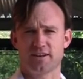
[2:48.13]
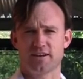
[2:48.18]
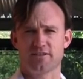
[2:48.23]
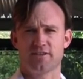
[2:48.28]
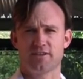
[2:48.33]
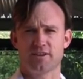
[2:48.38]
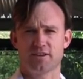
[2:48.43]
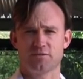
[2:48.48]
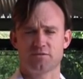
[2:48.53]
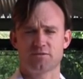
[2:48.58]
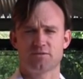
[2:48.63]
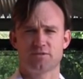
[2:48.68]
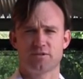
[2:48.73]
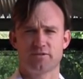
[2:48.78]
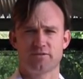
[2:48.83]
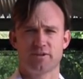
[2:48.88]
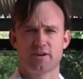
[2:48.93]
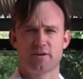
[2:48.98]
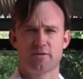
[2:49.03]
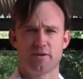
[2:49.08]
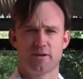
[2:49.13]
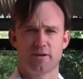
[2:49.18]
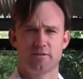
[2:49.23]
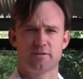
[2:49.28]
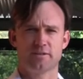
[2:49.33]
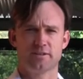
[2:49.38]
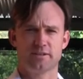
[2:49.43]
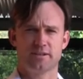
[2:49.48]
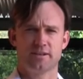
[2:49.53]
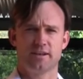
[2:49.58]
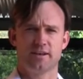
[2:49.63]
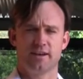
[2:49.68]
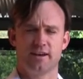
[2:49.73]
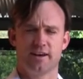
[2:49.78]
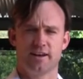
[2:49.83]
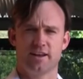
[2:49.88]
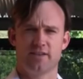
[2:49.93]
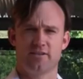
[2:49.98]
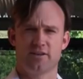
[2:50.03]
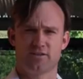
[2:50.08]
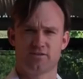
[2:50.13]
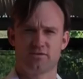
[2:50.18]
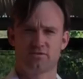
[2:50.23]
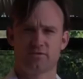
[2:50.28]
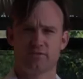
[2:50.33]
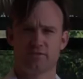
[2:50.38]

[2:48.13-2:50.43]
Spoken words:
I think it will do very well with any of those sorts